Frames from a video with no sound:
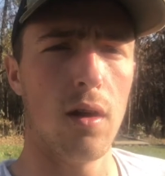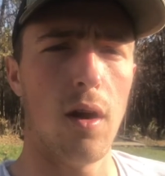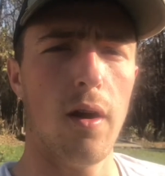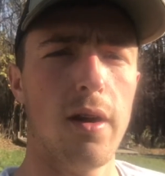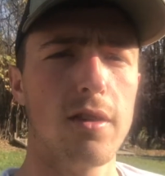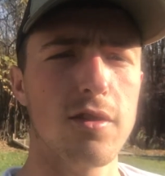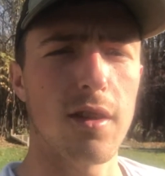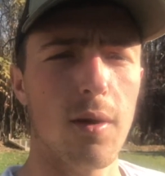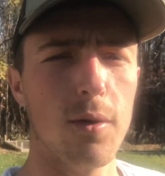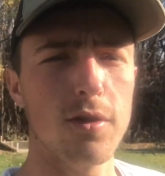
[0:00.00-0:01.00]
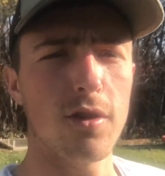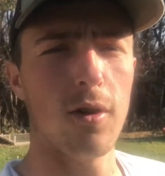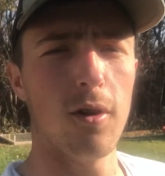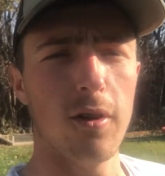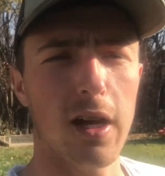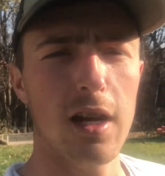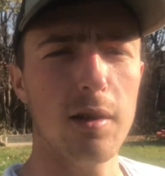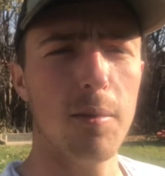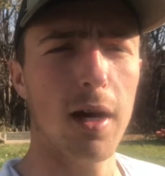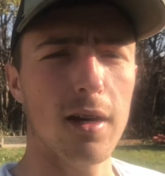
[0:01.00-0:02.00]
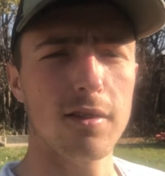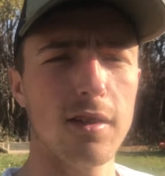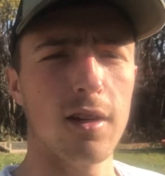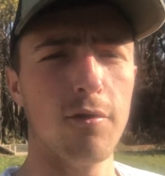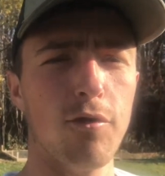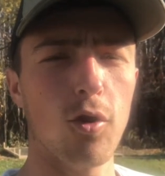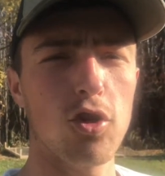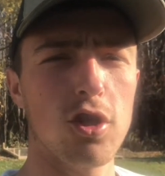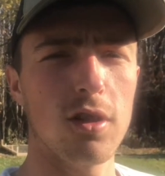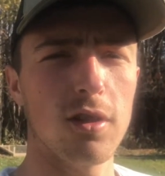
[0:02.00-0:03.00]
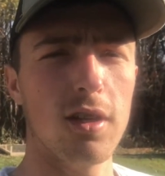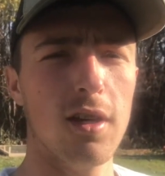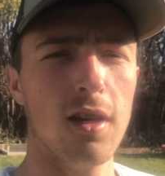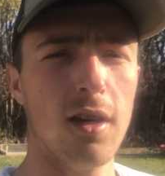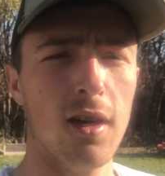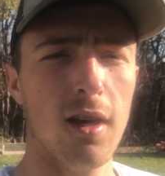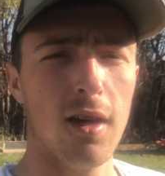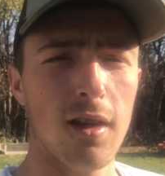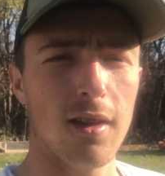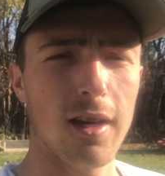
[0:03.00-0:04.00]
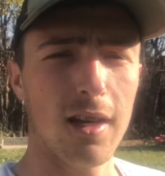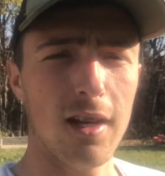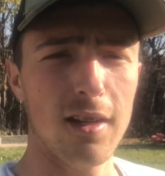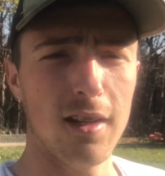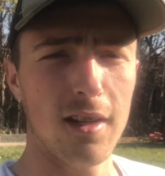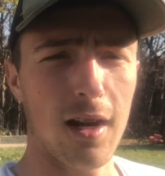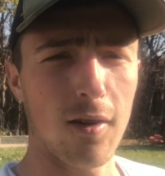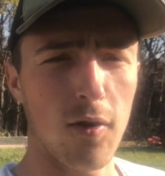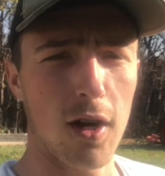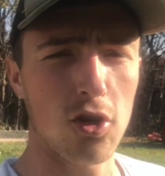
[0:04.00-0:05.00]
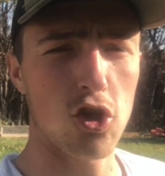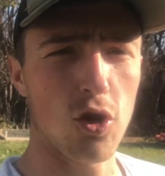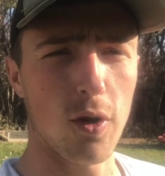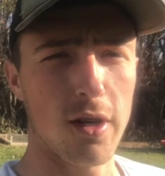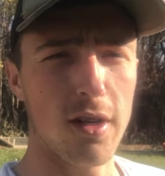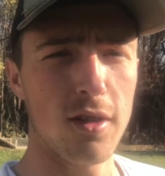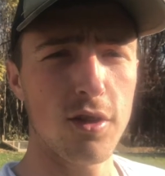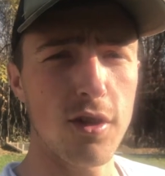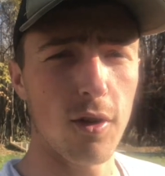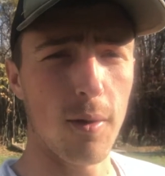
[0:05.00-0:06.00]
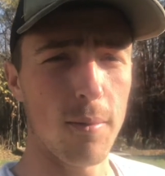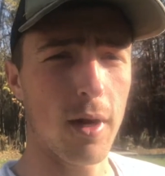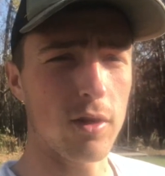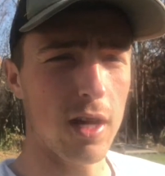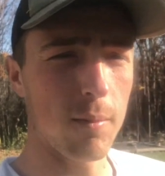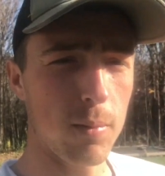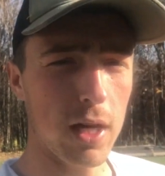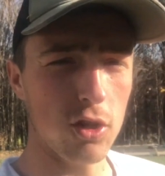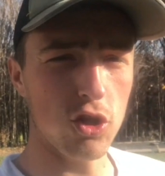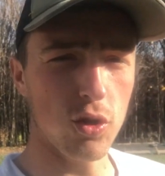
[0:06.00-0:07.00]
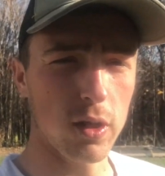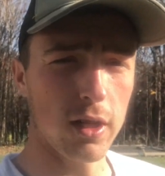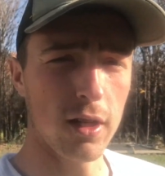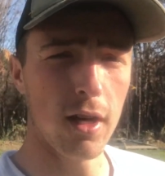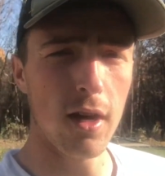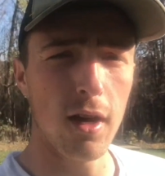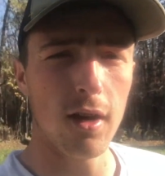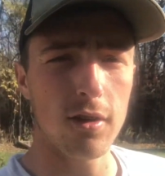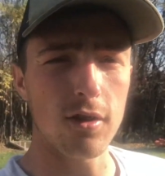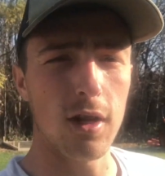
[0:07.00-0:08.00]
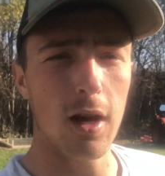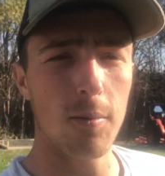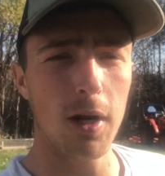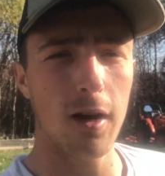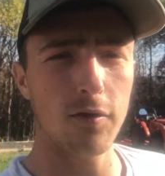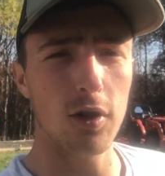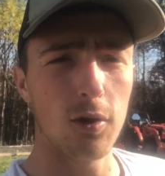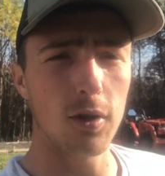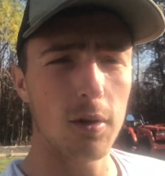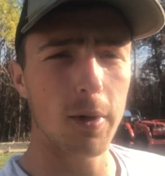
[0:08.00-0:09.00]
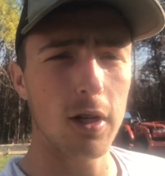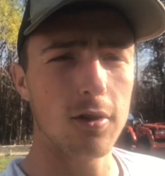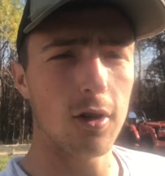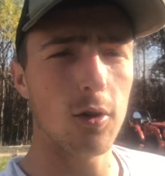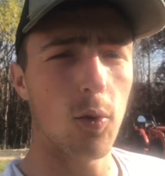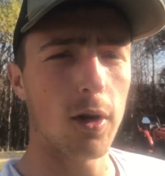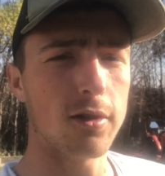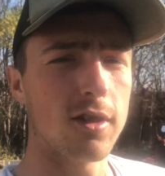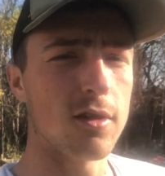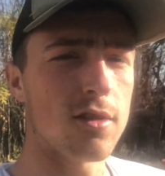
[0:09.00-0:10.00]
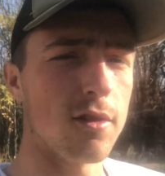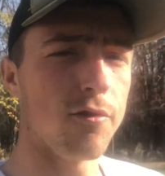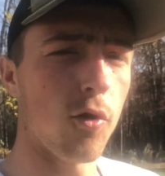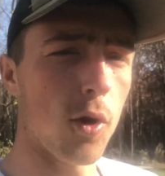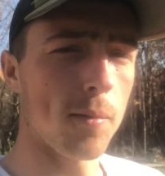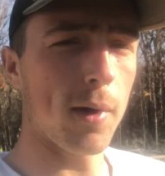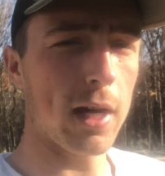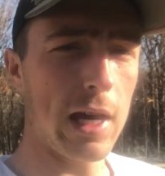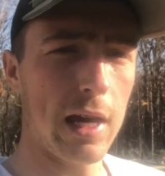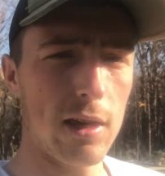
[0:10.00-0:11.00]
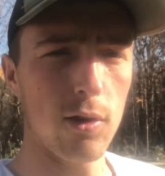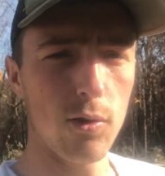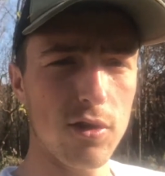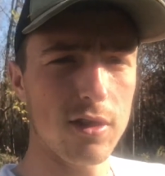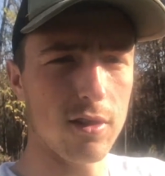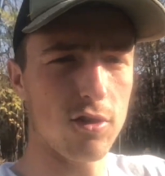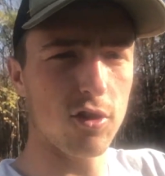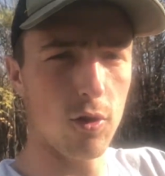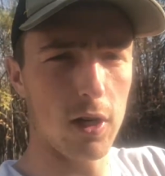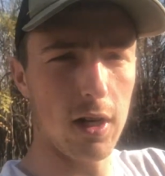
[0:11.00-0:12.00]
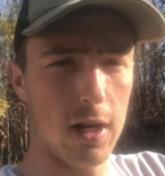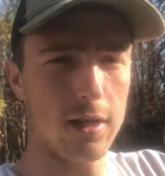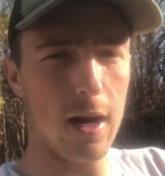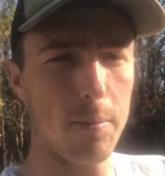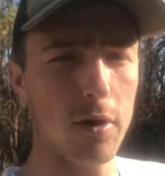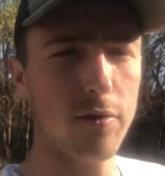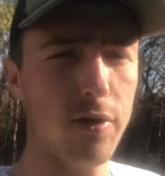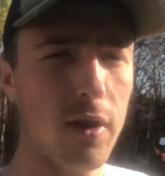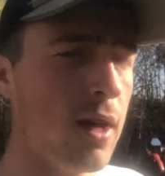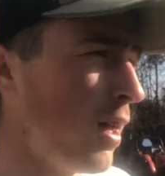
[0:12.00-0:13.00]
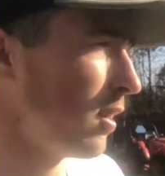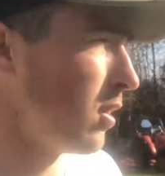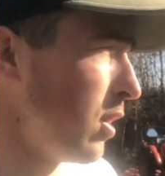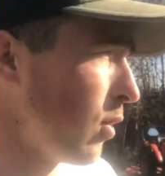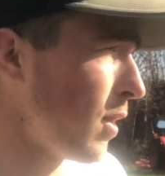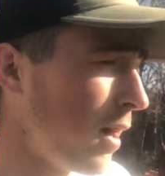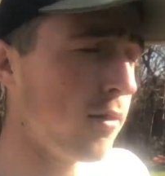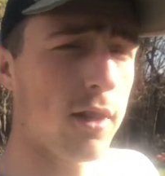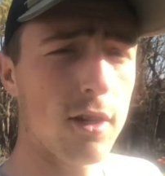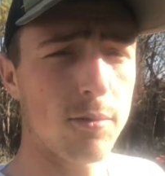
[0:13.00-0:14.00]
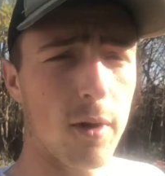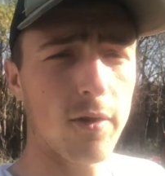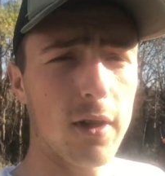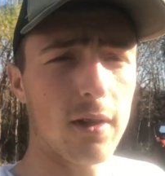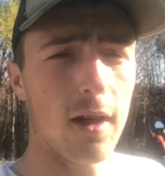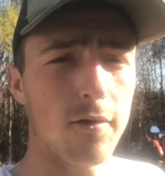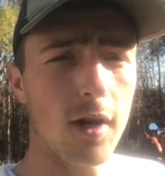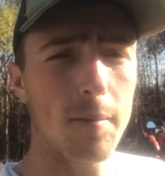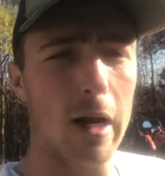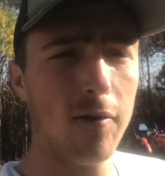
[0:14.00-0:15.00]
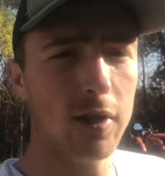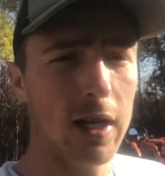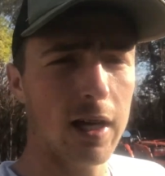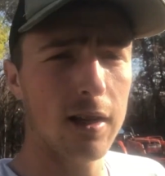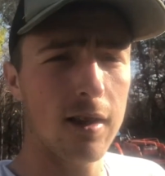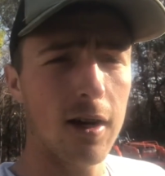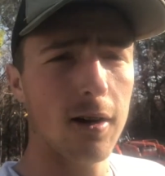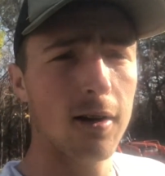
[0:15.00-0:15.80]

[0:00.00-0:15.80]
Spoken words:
All right, so that was all 80 bags, and unfortunately, like an idiot, I ran short. So I'm about 10 bags short. So now I'm gonna have to do a little bit of dirty work, since the form I can't use to screed on top of to know that everything's perfectly level. I'm gonna have to get in there